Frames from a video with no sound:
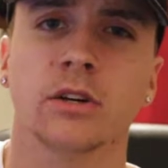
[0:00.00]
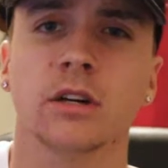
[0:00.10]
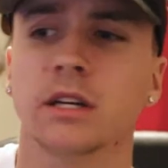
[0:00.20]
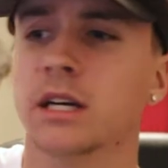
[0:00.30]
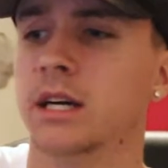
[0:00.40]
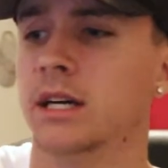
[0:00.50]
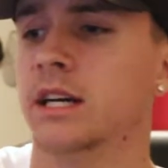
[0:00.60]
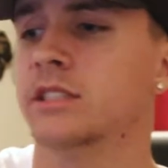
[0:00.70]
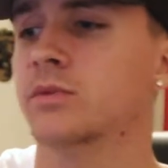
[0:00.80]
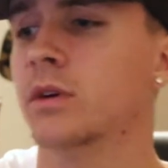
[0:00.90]
card.
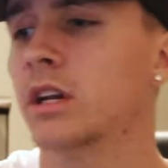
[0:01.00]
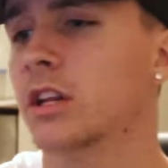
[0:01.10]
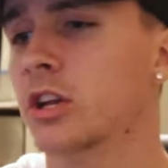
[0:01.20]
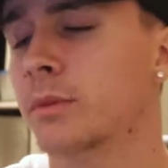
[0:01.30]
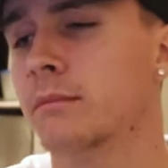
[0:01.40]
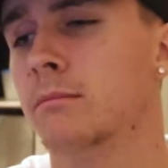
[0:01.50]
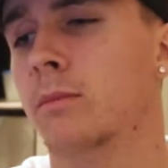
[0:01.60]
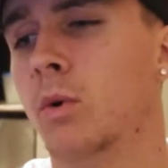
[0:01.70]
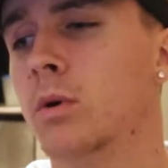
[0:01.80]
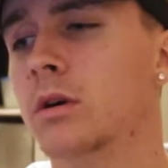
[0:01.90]
I just wanted a little bit
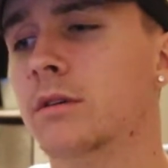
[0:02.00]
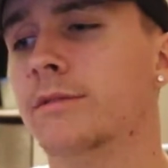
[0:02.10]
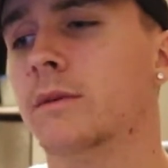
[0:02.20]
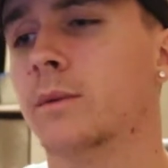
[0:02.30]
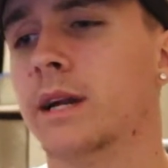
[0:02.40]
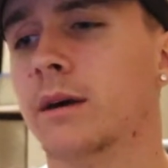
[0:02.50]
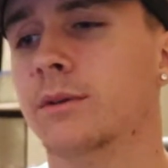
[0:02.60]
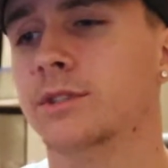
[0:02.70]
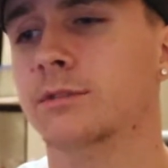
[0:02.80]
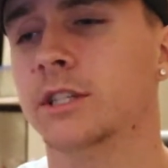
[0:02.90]
more for when I
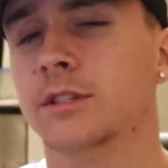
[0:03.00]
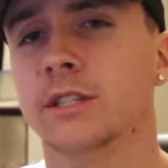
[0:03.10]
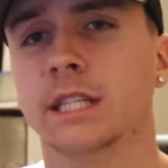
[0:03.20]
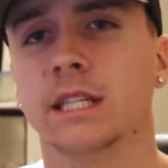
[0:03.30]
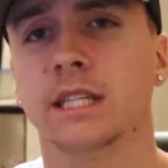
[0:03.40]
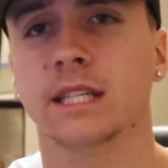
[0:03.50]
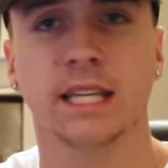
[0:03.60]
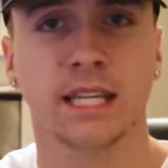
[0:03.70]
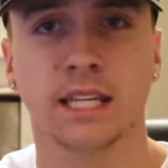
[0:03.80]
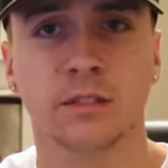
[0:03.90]
was rendering and
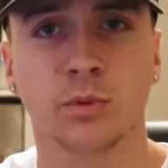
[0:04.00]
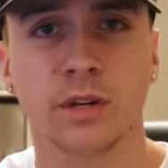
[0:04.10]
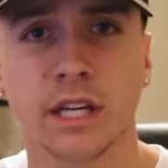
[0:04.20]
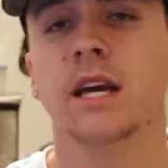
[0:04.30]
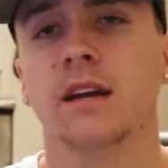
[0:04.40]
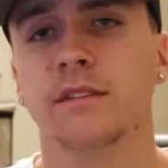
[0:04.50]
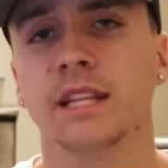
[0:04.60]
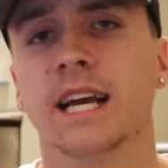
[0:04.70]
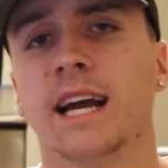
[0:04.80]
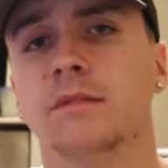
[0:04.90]
again exporting.
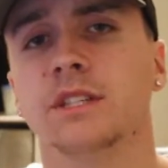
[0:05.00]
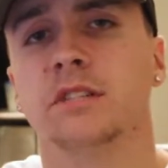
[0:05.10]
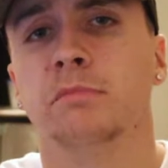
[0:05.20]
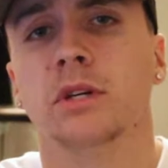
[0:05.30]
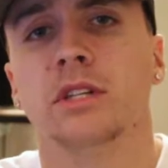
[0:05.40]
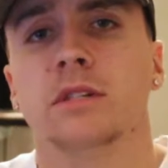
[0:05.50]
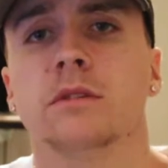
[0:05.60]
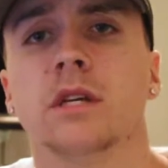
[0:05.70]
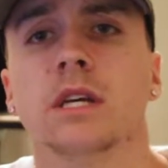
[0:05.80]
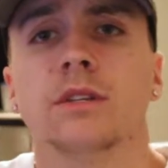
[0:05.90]
Everything I have in this build
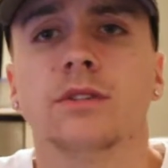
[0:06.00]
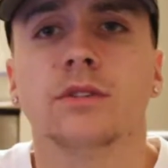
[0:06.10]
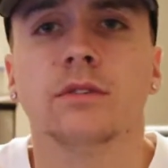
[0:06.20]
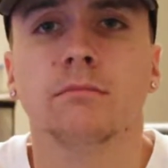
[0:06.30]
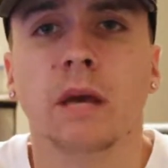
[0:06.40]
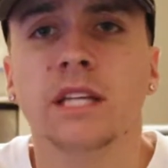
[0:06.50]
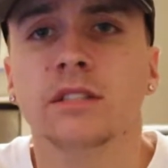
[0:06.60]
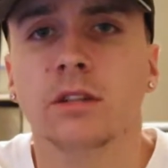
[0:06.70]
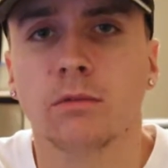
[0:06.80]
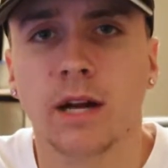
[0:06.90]
is
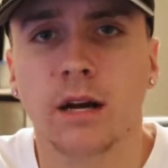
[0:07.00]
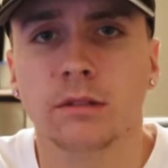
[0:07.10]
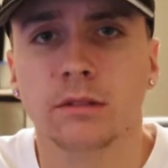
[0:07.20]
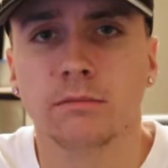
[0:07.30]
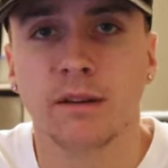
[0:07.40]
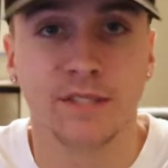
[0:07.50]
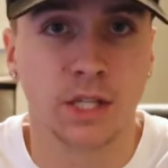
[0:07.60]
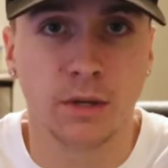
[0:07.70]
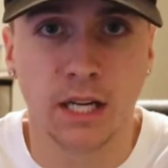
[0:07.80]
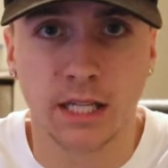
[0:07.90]
based around my
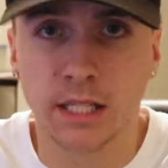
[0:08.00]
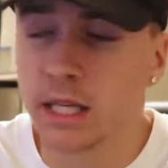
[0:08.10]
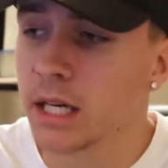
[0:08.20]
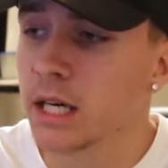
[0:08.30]
video editing.